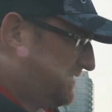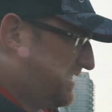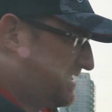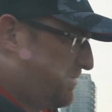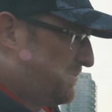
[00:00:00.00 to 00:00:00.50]

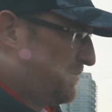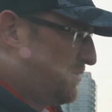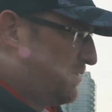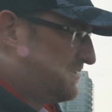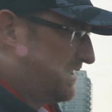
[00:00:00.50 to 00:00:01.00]
that's the bottom of the
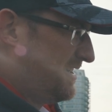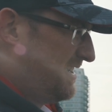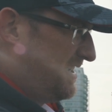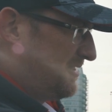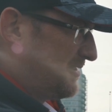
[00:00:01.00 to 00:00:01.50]
water,
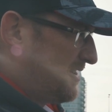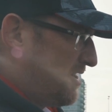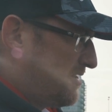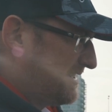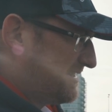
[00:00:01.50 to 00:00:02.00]
you want to
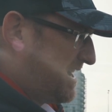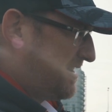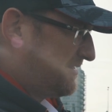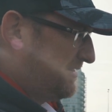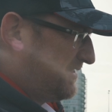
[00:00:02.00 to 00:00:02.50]
arc it
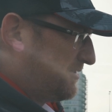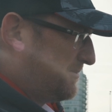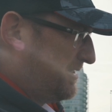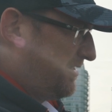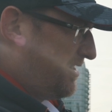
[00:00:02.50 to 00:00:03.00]
down, lift it up
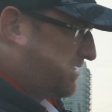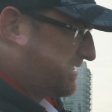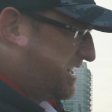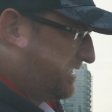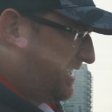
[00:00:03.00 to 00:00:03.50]
and then arc
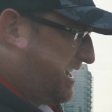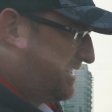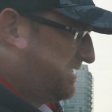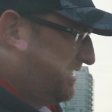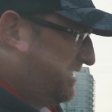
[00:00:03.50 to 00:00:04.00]
down
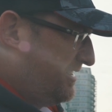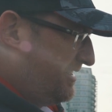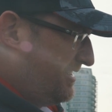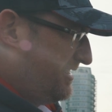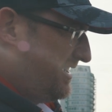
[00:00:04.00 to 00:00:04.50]
again,
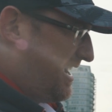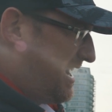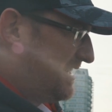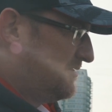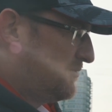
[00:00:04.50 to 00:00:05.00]

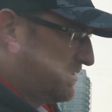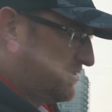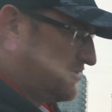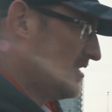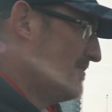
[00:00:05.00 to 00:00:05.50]
and you want to
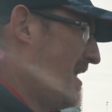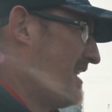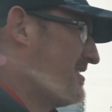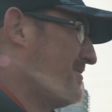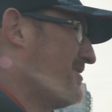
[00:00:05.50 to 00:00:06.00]
strike a balance